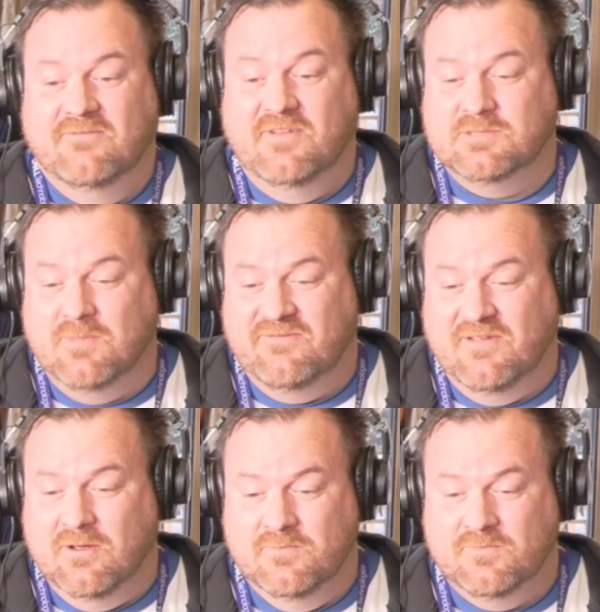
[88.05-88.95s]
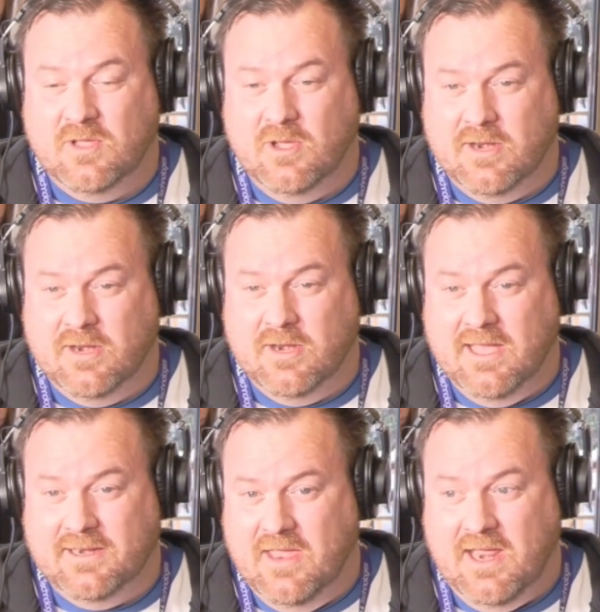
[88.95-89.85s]
Finished my film, got
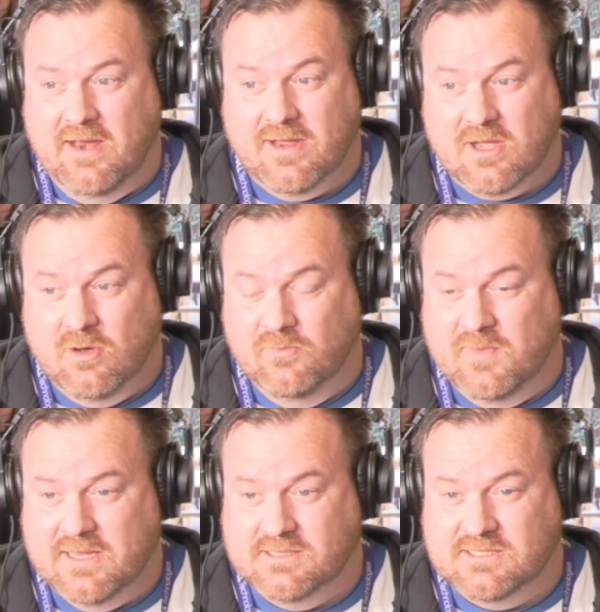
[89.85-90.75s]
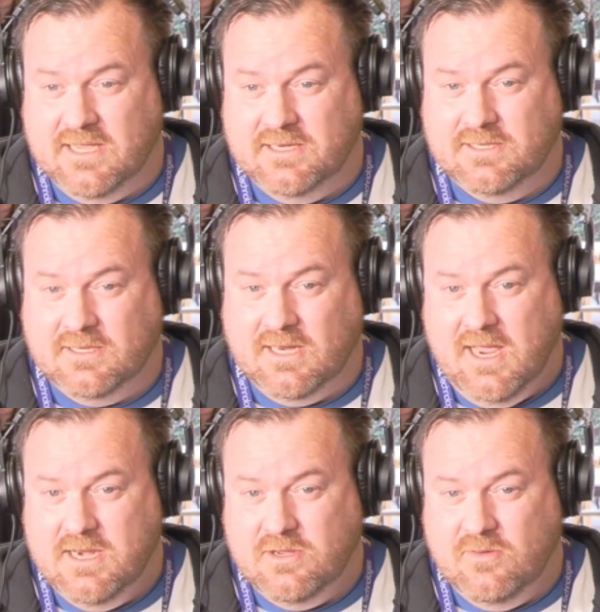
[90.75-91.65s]
out, and then Eric called me and said,
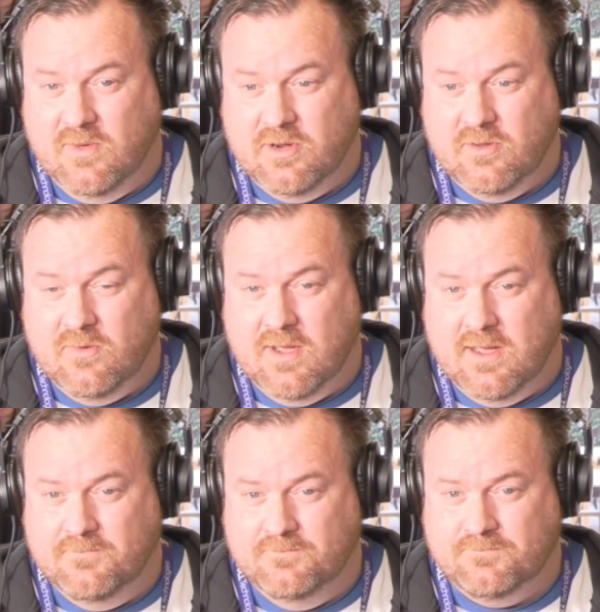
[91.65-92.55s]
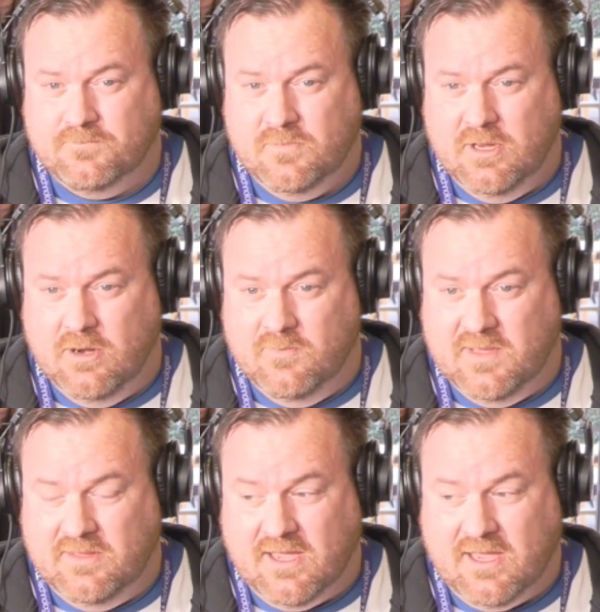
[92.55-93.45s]
hey, do you want to
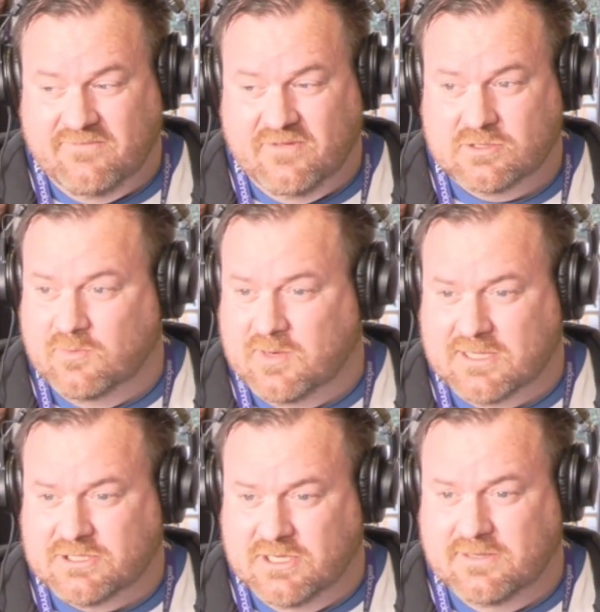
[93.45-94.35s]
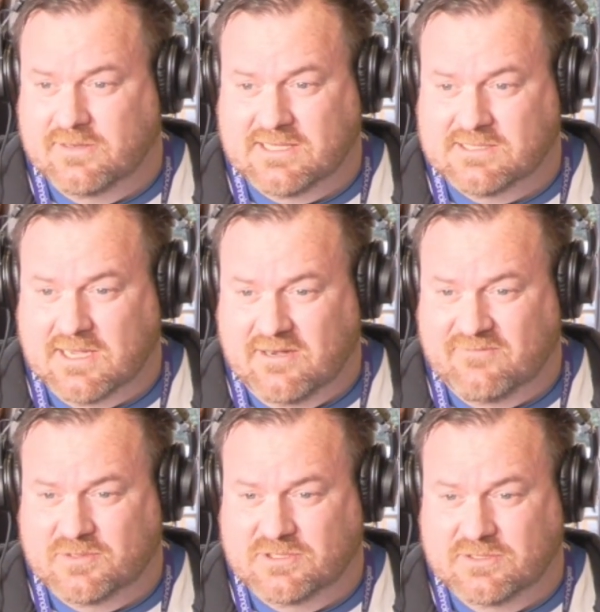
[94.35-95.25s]
be the head of virtual production and
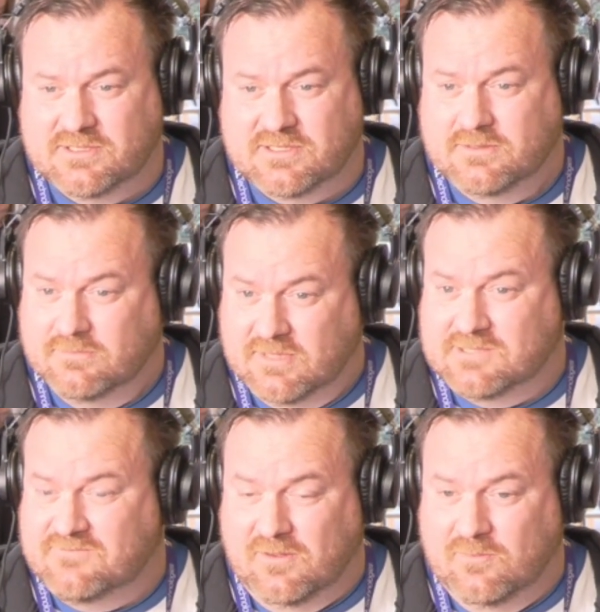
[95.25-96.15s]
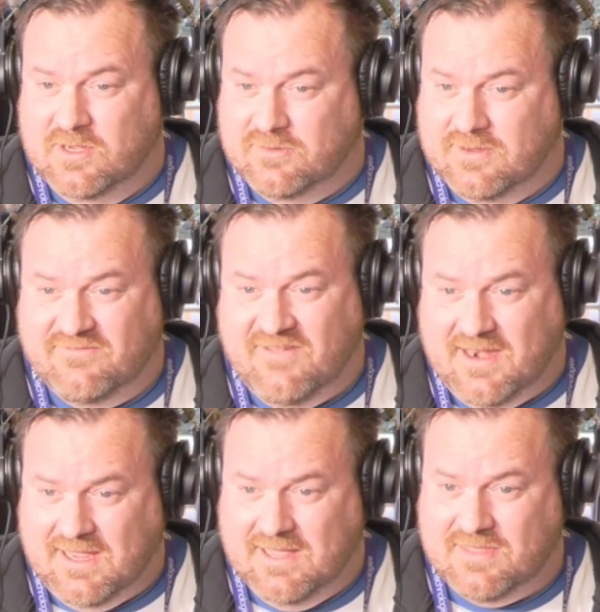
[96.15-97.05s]
executive produce this film we're doing,
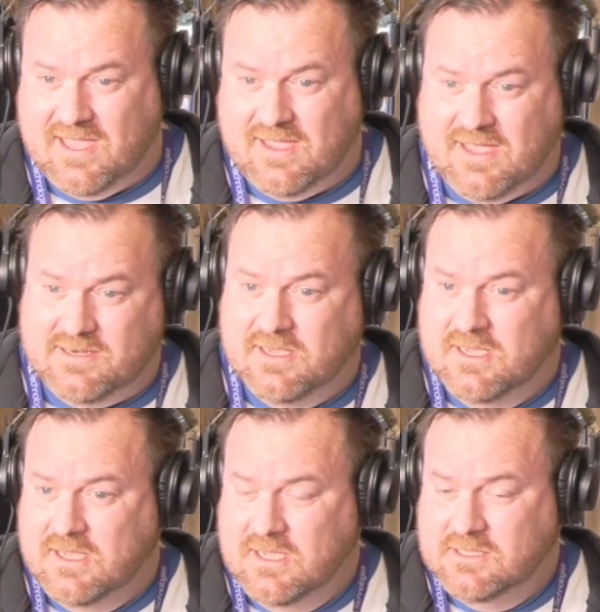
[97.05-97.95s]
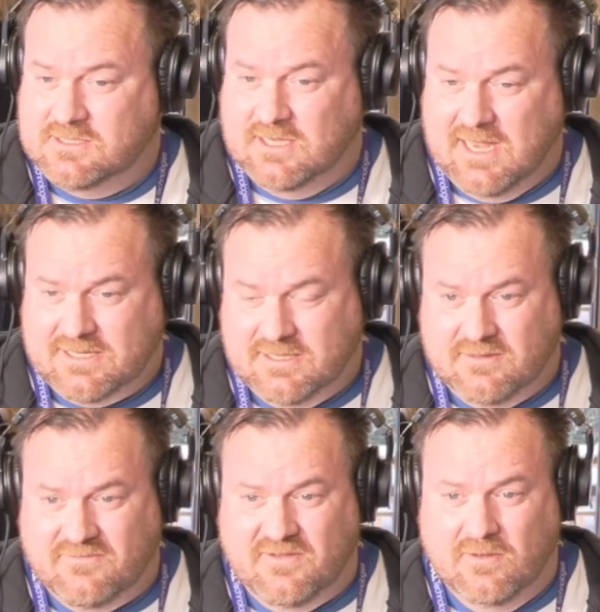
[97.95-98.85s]
FATHEAD? They had
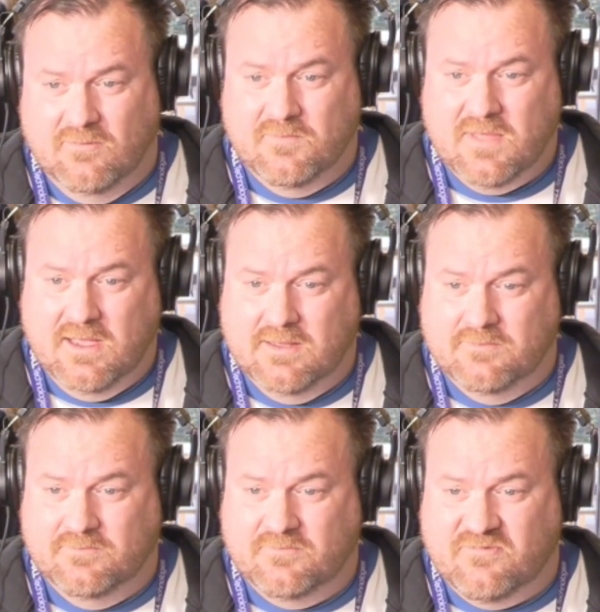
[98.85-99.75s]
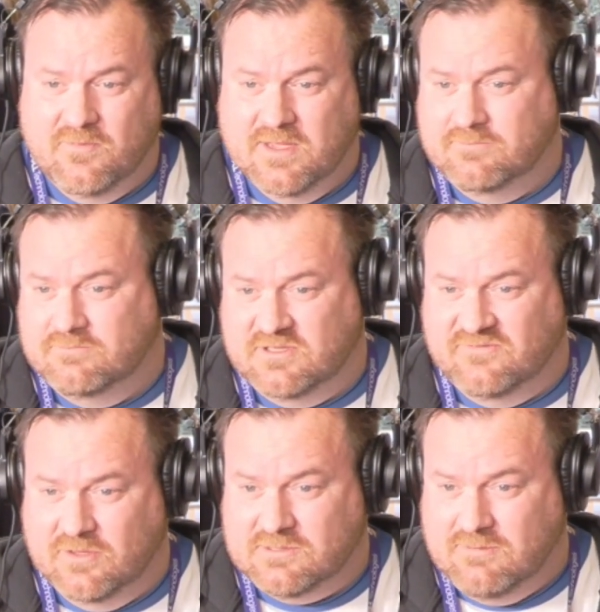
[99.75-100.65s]
selected the film from a
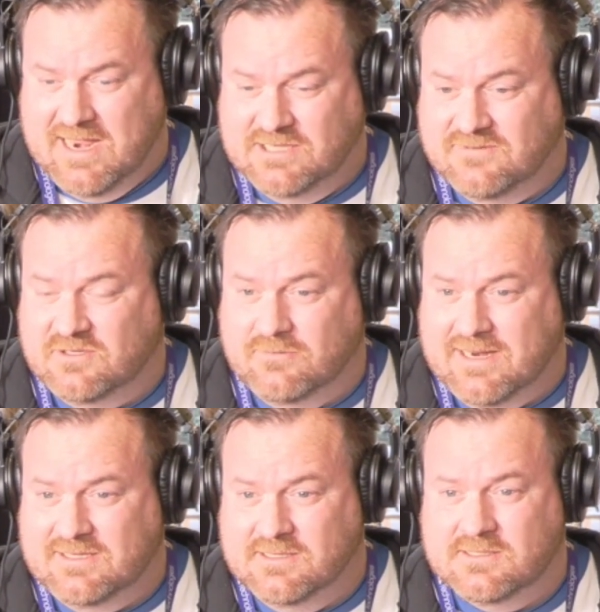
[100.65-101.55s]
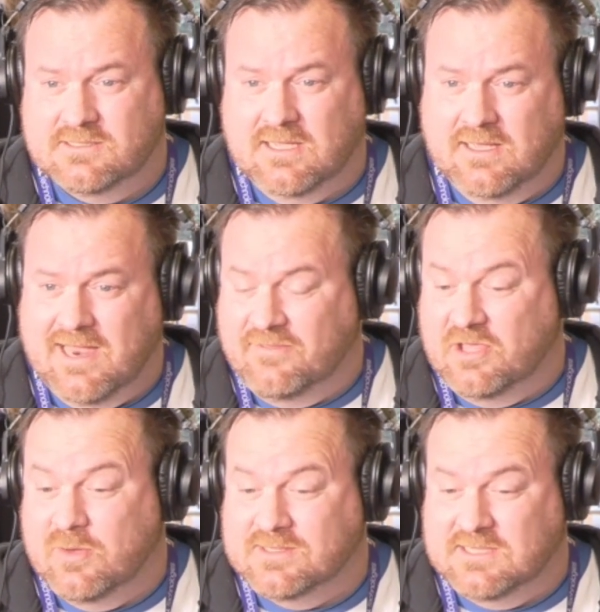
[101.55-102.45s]
diverse range of directors out of
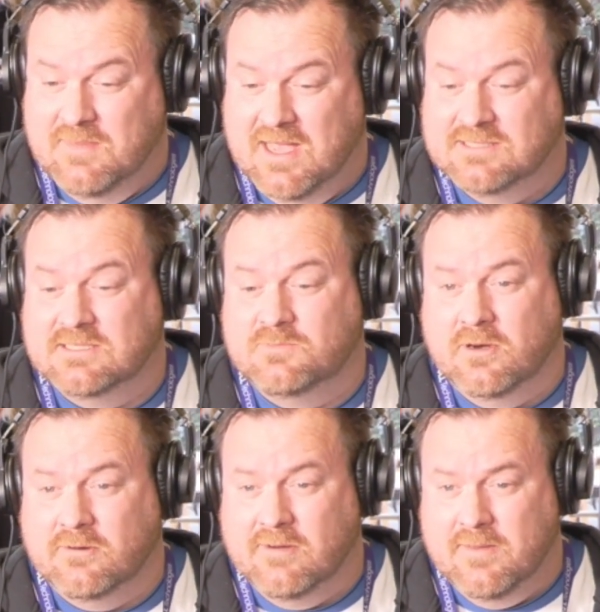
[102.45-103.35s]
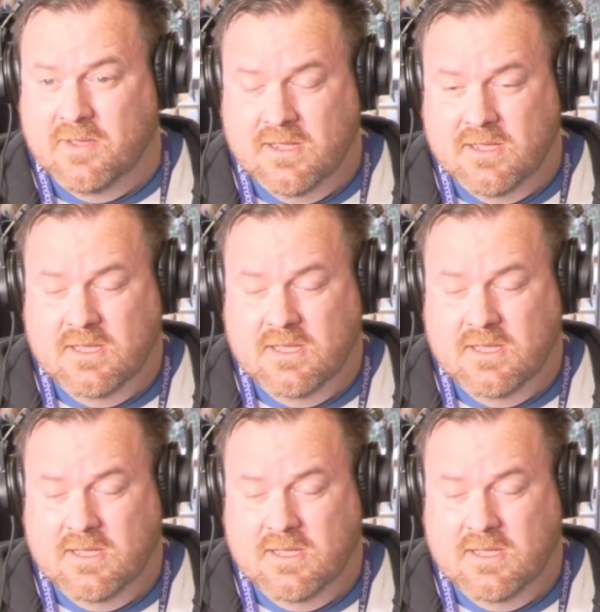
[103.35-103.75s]
the USC Masters program.